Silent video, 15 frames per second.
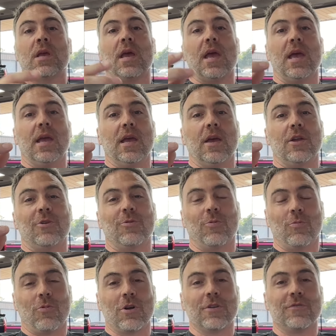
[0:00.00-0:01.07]
and
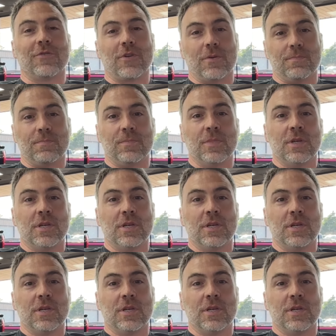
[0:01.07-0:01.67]
one of them,